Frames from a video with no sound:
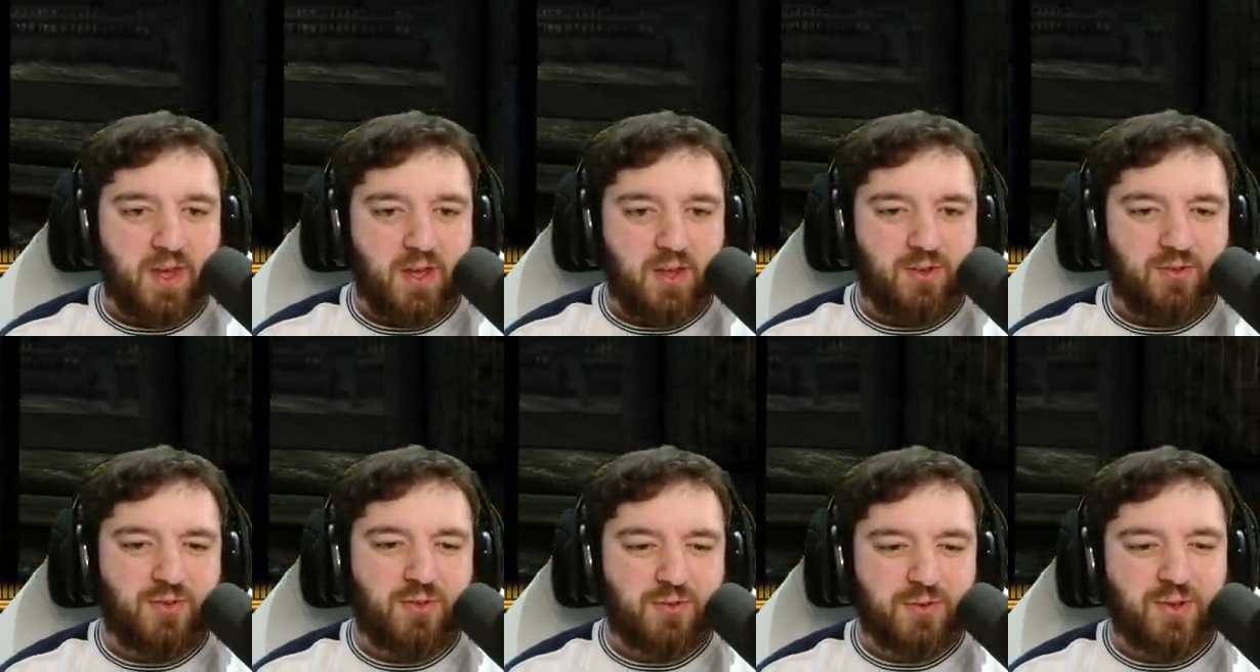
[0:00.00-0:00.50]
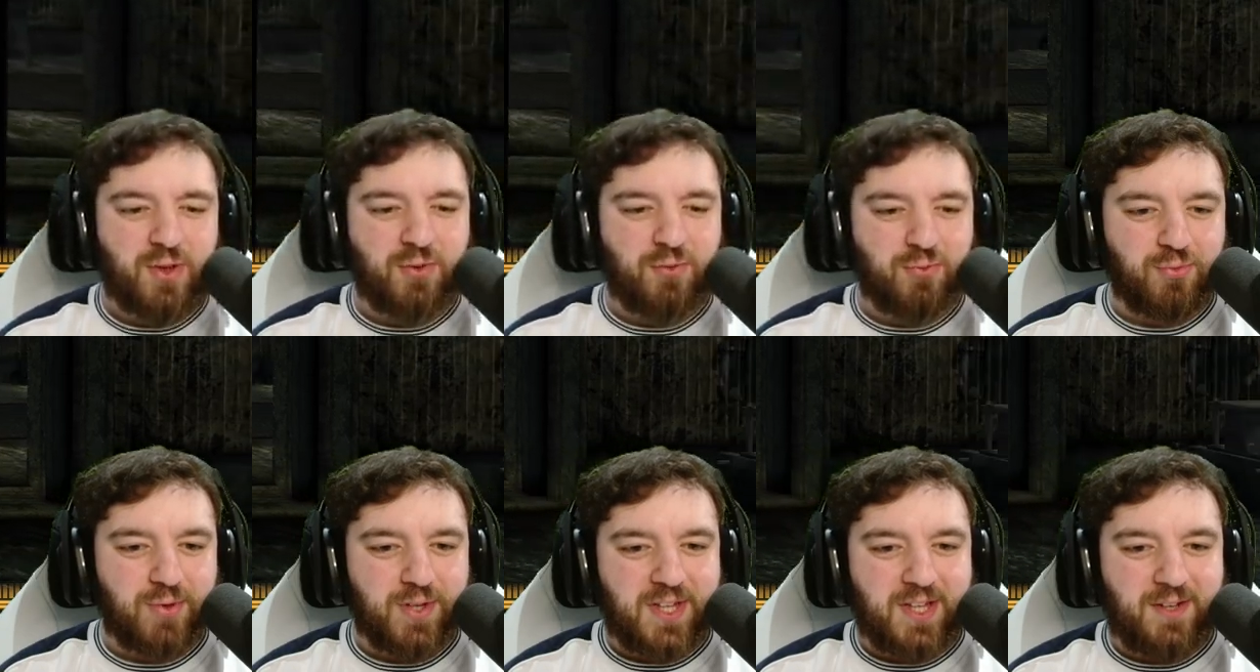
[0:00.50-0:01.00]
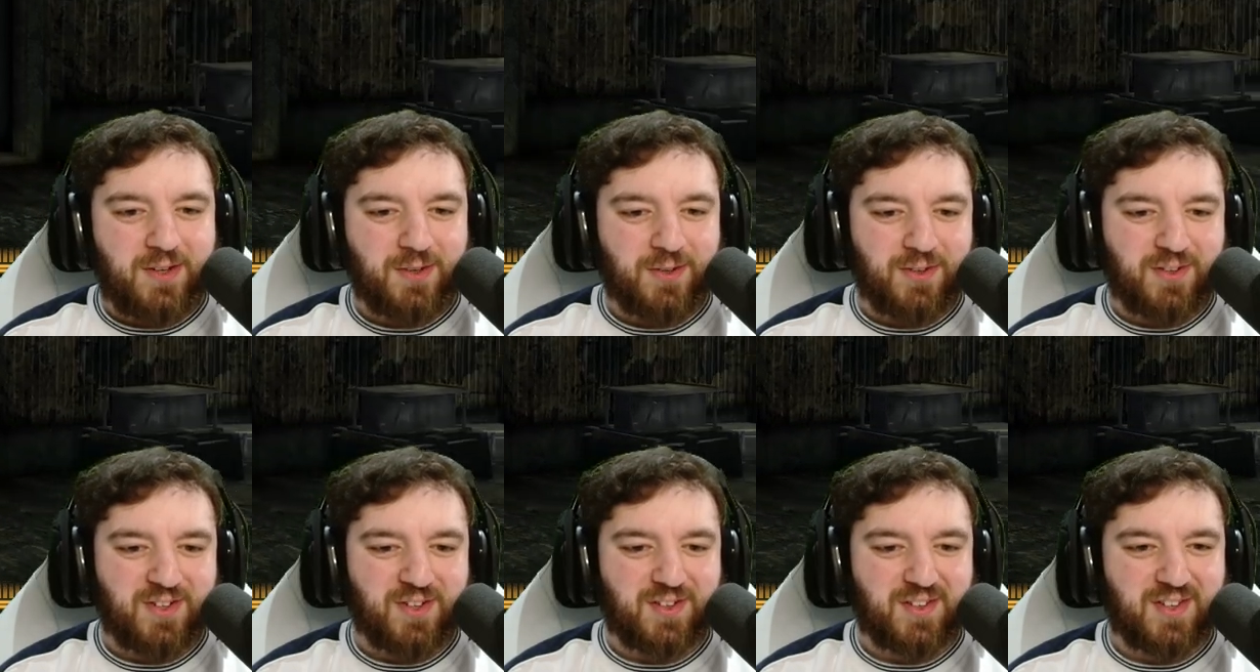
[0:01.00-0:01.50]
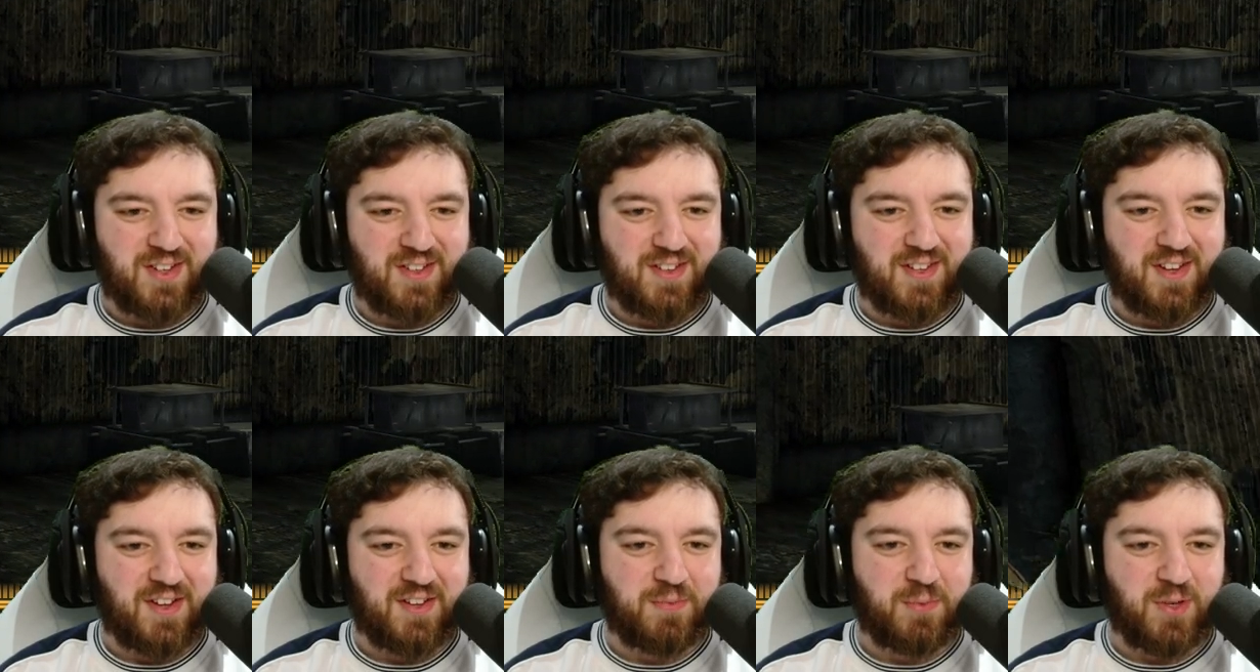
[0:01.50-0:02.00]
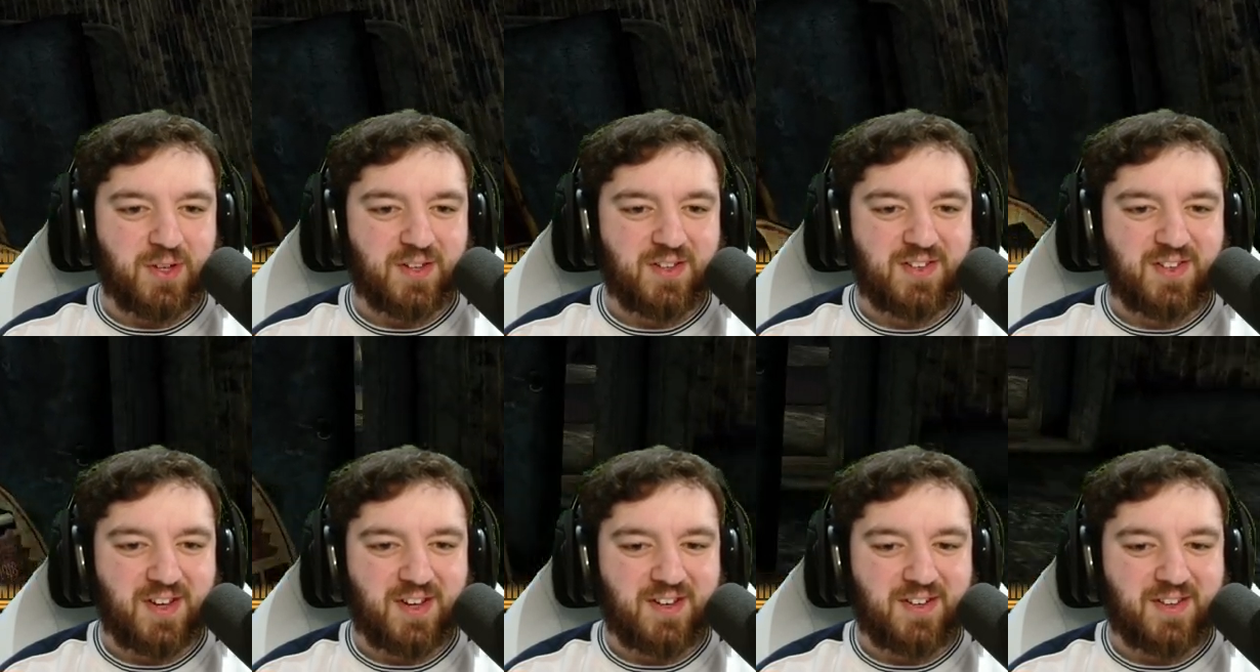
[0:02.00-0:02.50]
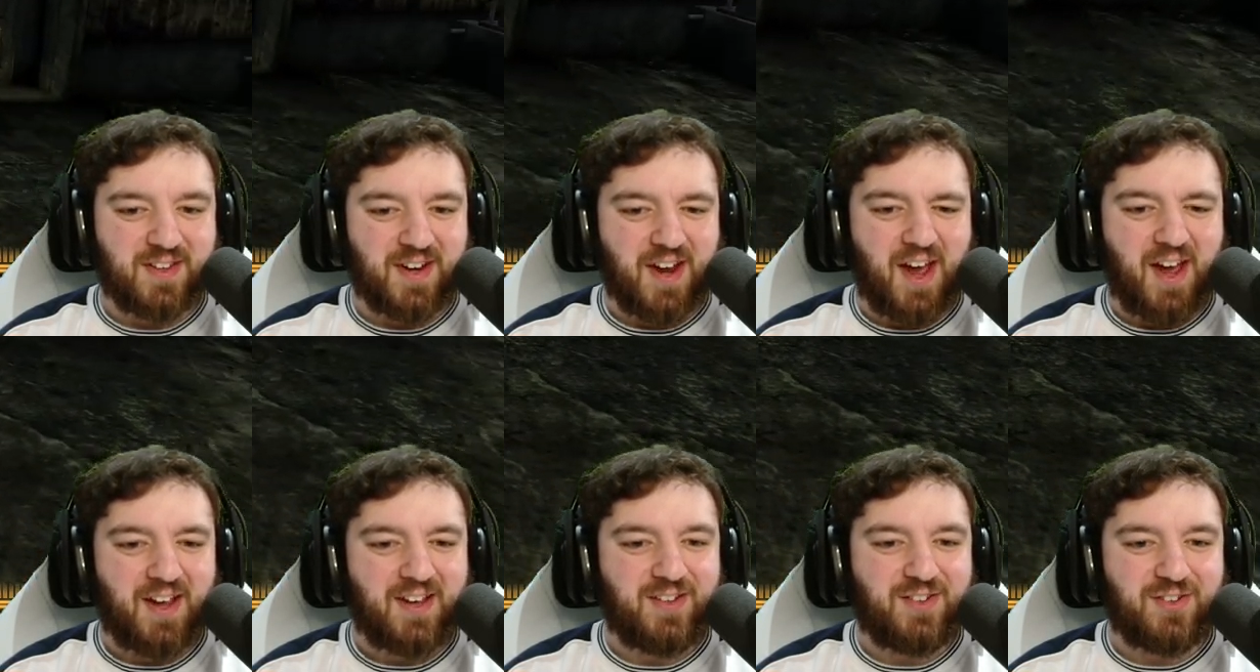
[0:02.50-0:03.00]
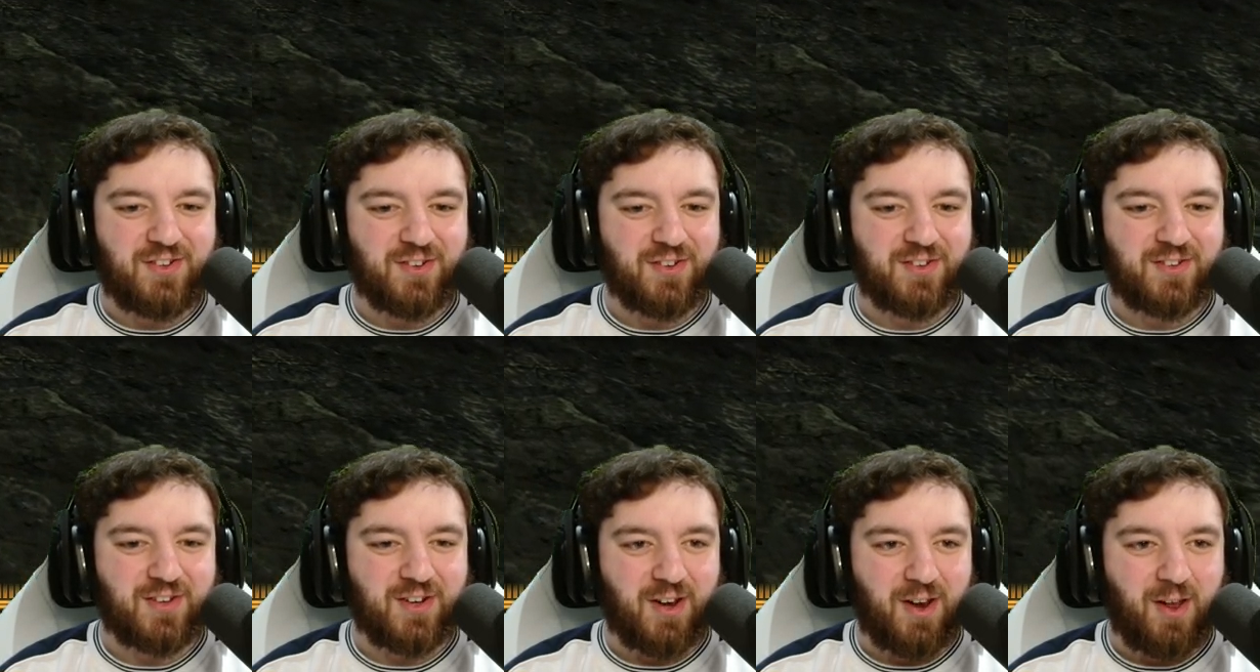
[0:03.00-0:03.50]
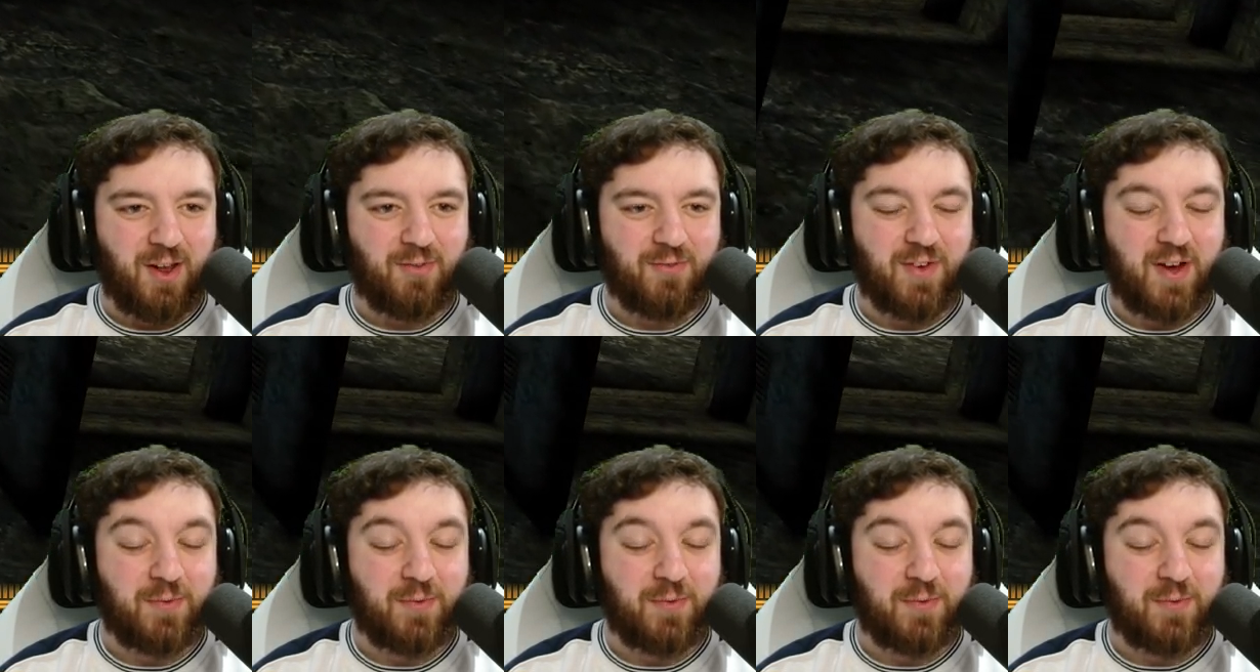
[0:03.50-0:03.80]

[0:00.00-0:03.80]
There's also this really cool Sunset Sarsaparilla sign that I just love.